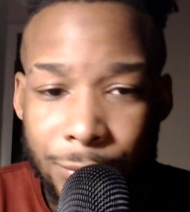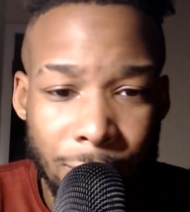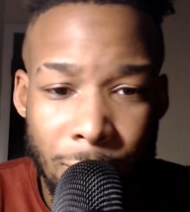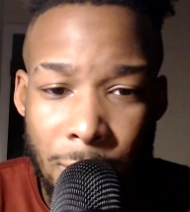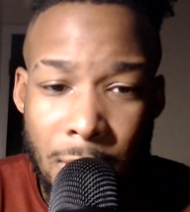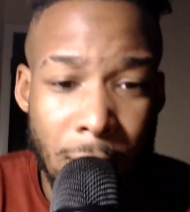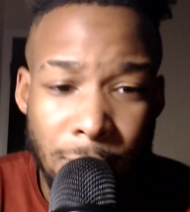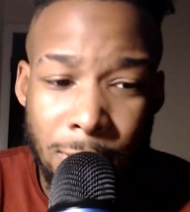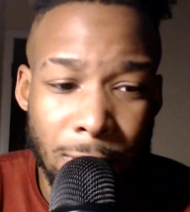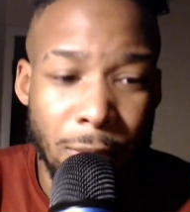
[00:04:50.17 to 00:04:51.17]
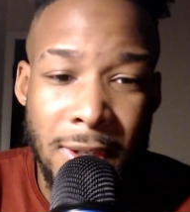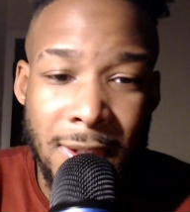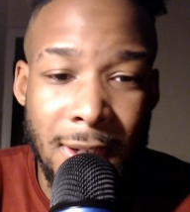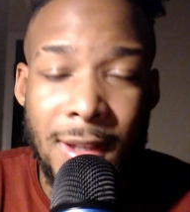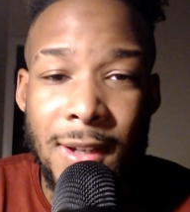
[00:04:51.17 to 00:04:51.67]
we
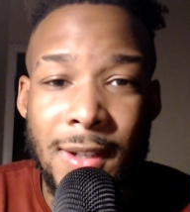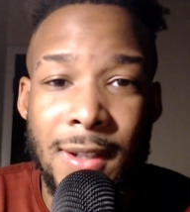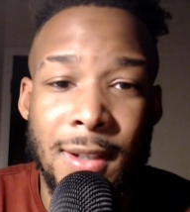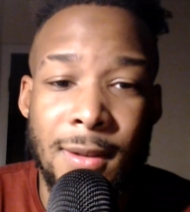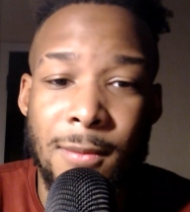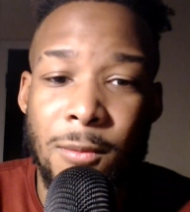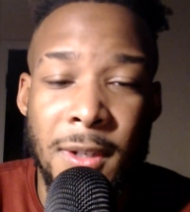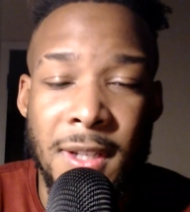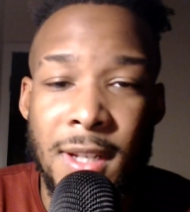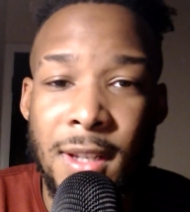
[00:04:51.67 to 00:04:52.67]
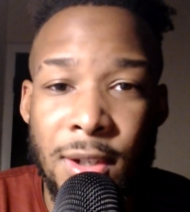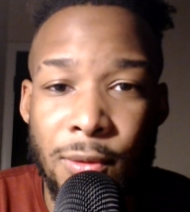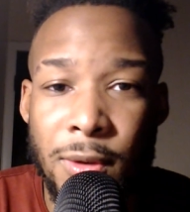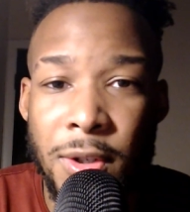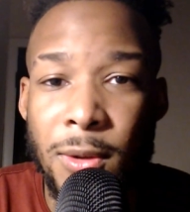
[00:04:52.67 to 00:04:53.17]
see these
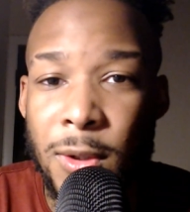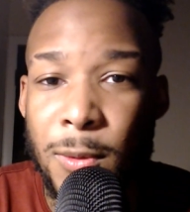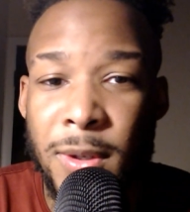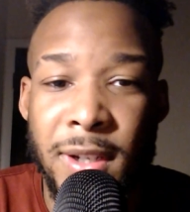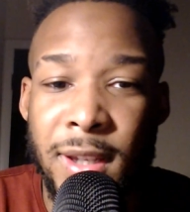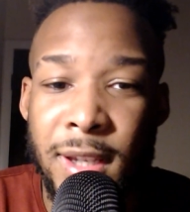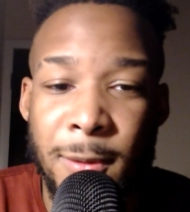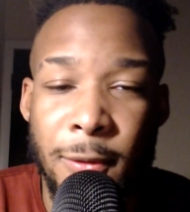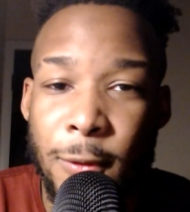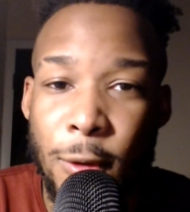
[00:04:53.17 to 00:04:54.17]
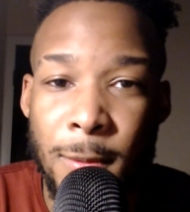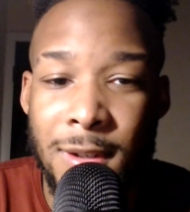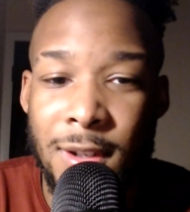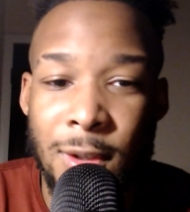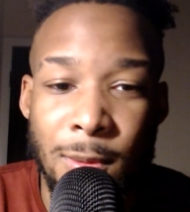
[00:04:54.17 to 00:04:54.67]
results, we see these
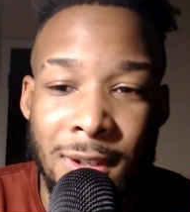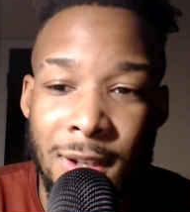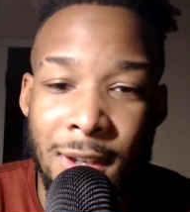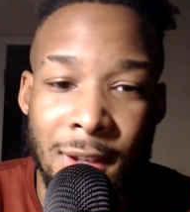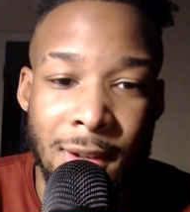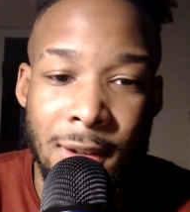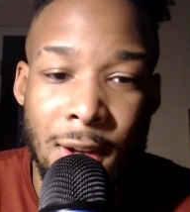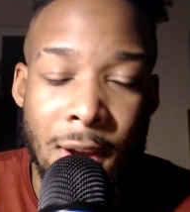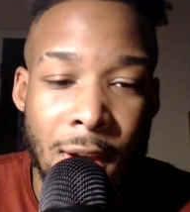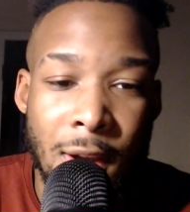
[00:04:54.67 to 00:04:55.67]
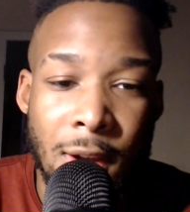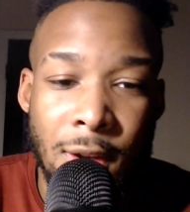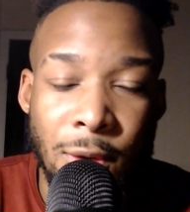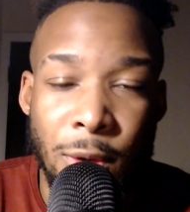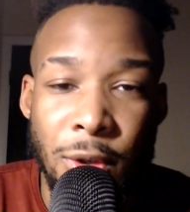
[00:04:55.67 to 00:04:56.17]
performances, we see these
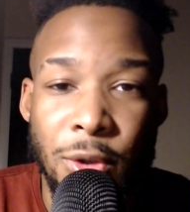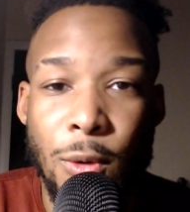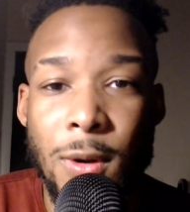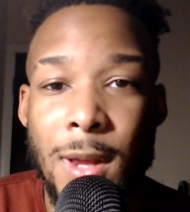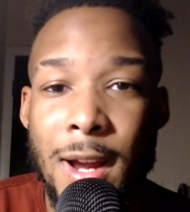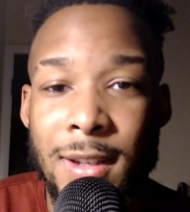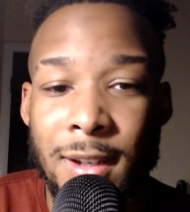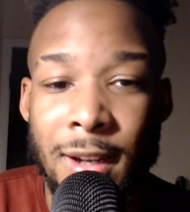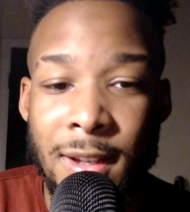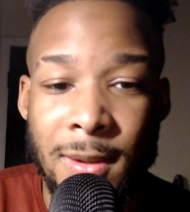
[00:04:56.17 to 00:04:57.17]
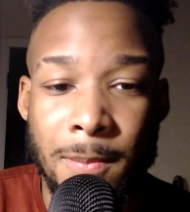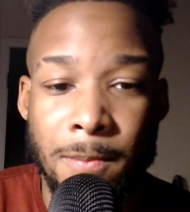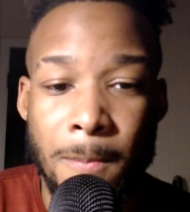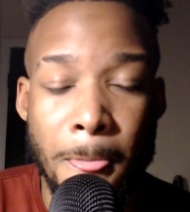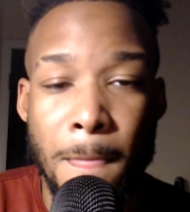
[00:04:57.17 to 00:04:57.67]
sort of score lines against
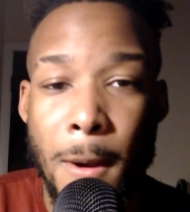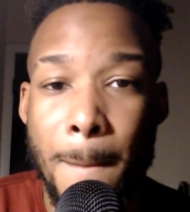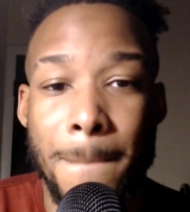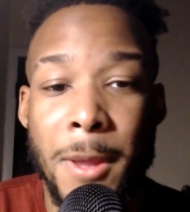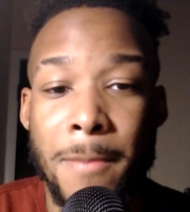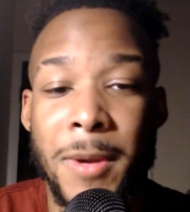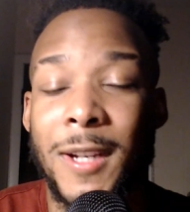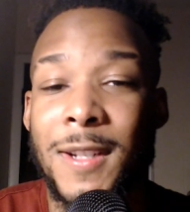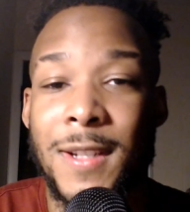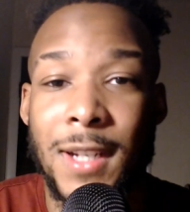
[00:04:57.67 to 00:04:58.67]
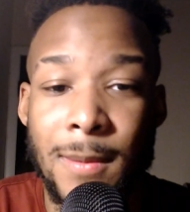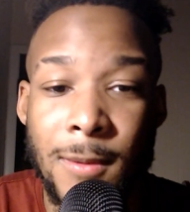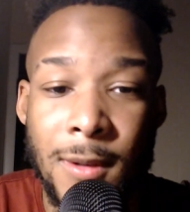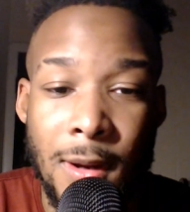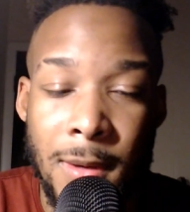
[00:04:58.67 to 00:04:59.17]
the biggest
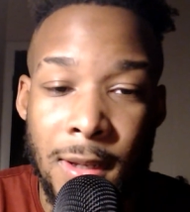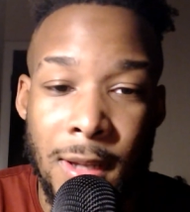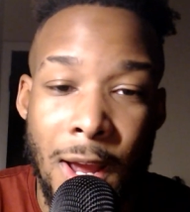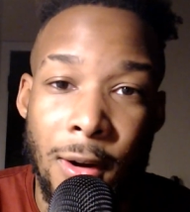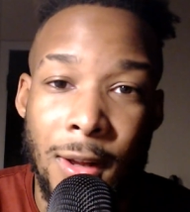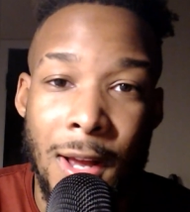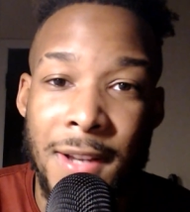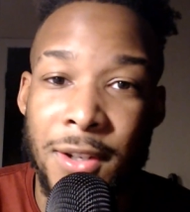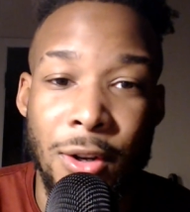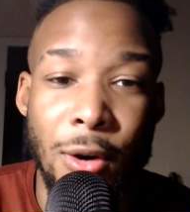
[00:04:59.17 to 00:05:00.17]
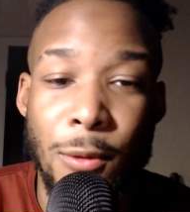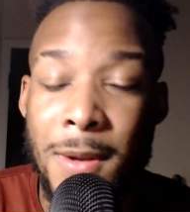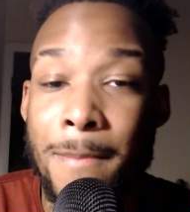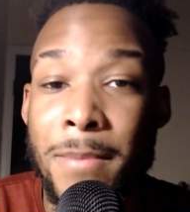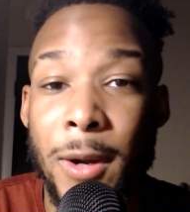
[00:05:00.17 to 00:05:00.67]
teams. I mean, the El Clasico was
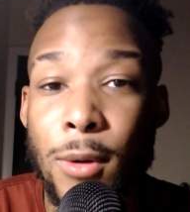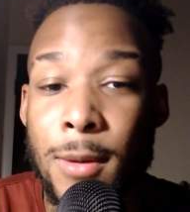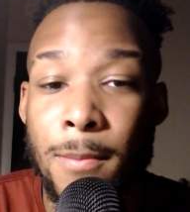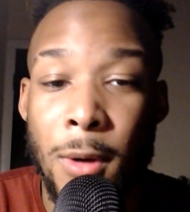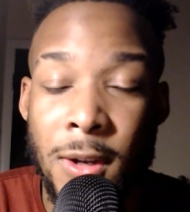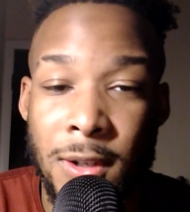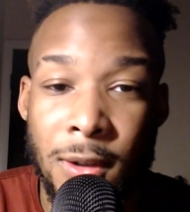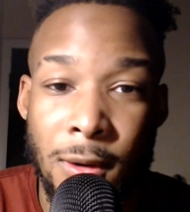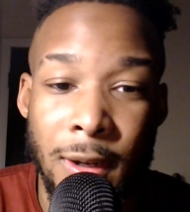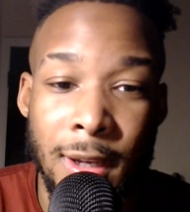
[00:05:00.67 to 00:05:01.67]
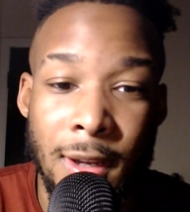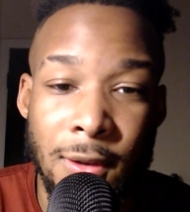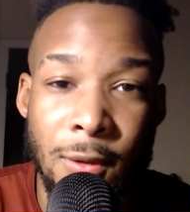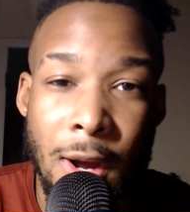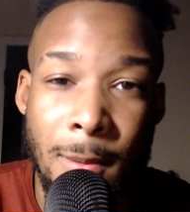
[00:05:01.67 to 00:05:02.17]
a big one. Barcelona
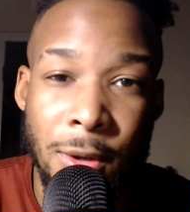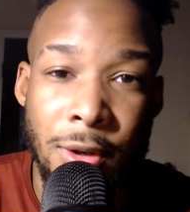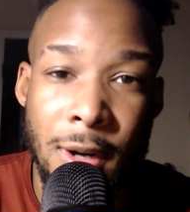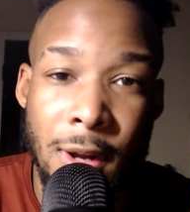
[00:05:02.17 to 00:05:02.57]
against Real Madrid.